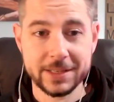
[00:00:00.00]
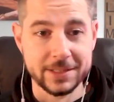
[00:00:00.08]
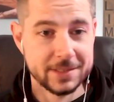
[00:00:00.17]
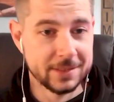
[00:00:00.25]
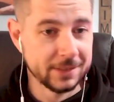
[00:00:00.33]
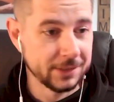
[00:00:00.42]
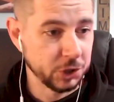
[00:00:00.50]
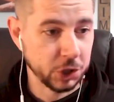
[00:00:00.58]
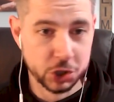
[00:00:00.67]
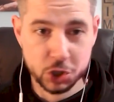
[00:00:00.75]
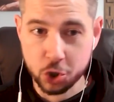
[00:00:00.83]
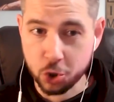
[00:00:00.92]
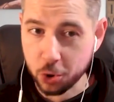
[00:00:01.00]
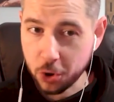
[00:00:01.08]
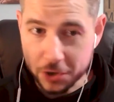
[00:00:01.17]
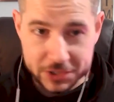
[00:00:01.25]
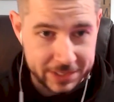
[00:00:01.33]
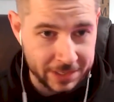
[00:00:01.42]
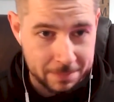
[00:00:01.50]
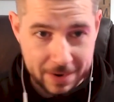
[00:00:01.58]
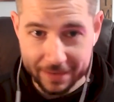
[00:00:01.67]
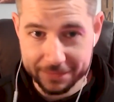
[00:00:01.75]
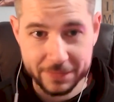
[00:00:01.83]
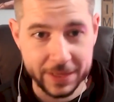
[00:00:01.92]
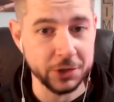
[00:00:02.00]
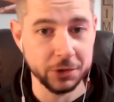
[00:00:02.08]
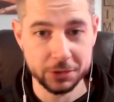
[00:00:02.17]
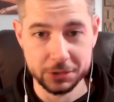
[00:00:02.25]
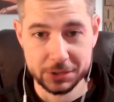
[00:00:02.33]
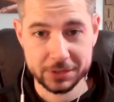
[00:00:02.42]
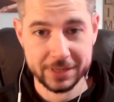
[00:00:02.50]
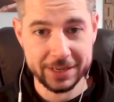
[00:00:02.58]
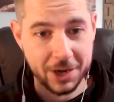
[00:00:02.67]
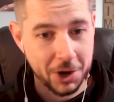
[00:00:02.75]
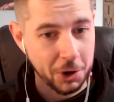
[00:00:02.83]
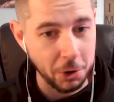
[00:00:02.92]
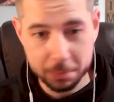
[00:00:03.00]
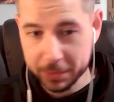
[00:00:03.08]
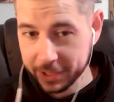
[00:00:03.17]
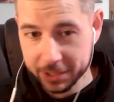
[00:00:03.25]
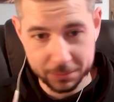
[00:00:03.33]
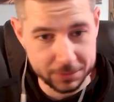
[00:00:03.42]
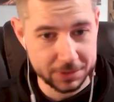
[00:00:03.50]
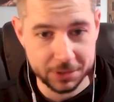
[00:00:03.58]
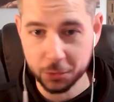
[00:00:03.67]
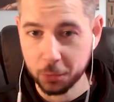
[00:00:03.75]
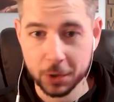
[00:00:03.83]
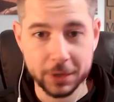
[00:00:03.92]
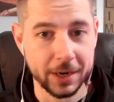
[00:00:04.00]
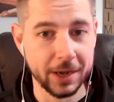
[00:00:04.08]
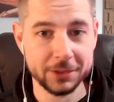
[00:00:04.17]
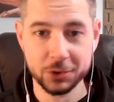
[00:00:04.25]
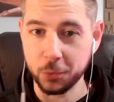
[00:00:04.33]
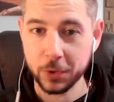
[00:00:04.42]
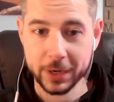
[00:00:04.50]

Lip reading: is just crossing my fingers and hoping it was going to work out the